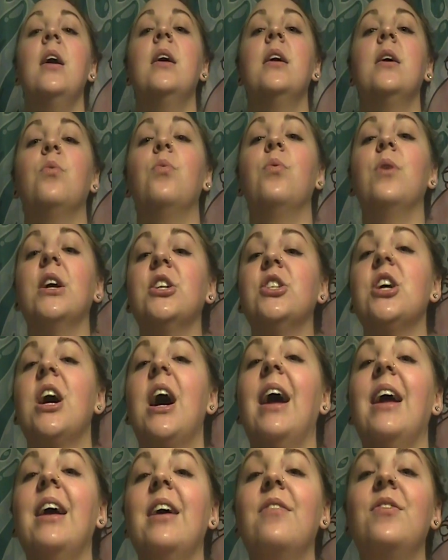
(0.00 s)
which
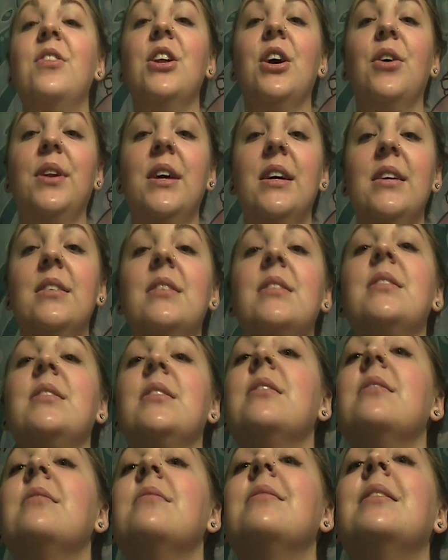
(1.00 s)
I have
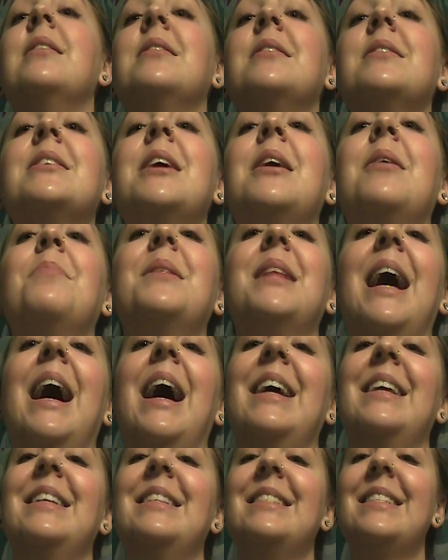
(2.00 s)
noticed some
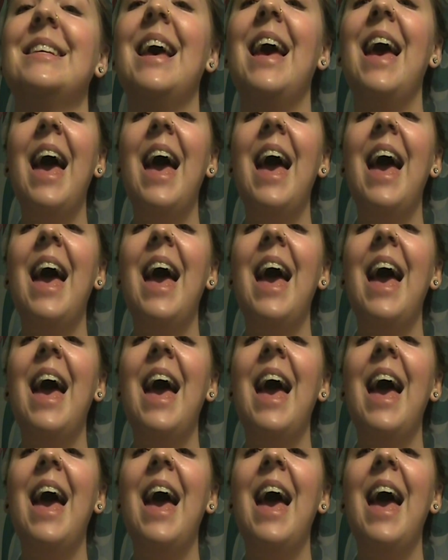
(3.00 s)
lines.